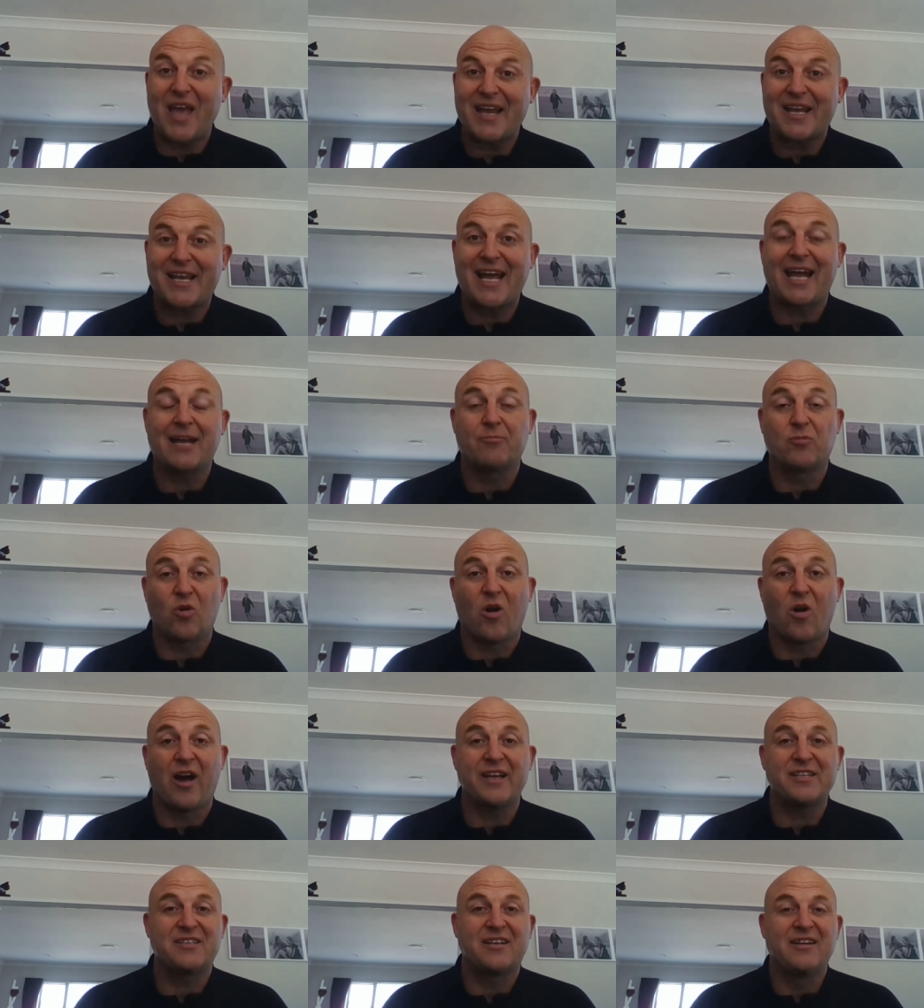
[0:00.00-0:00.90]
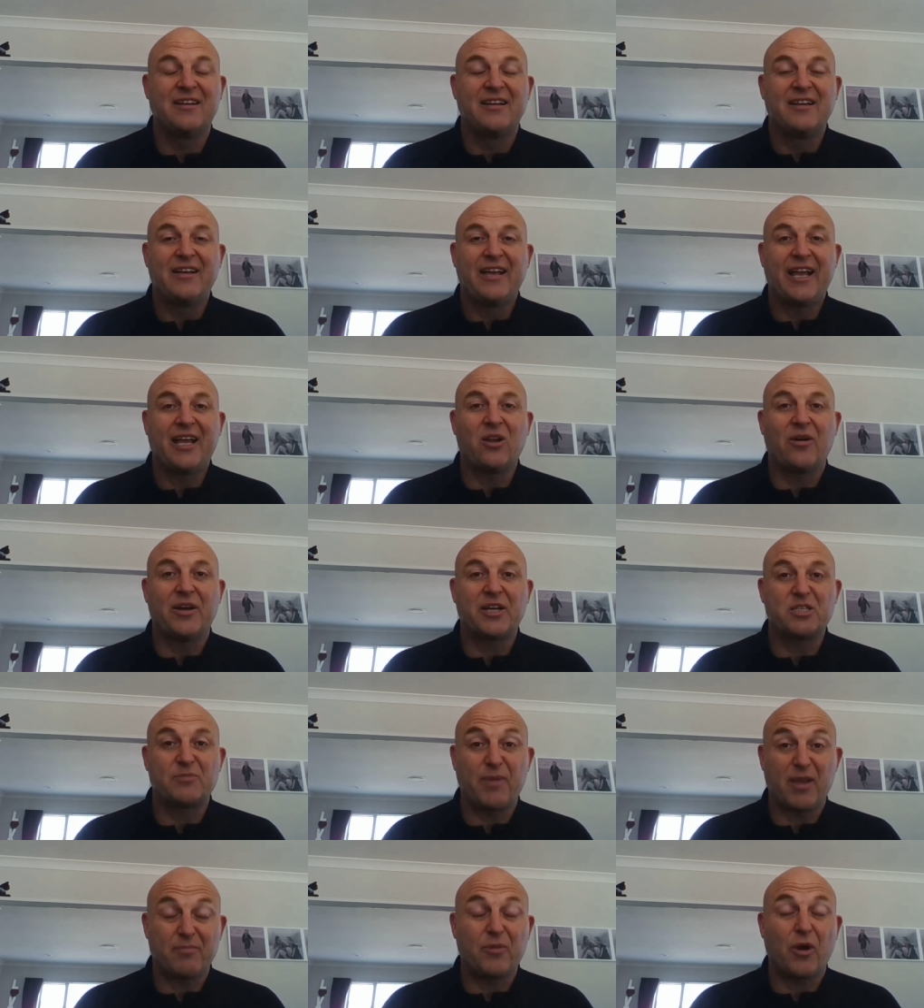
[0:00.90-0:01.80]
That came right, and I
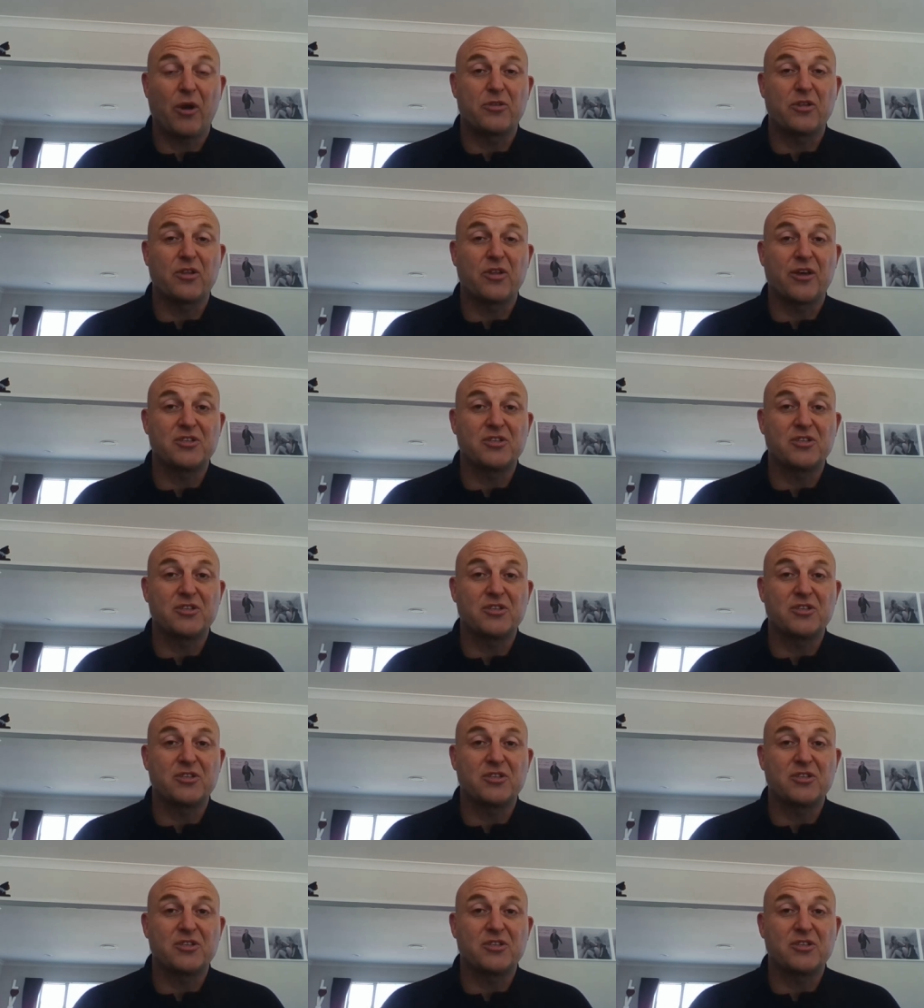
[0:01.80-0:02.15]
expect both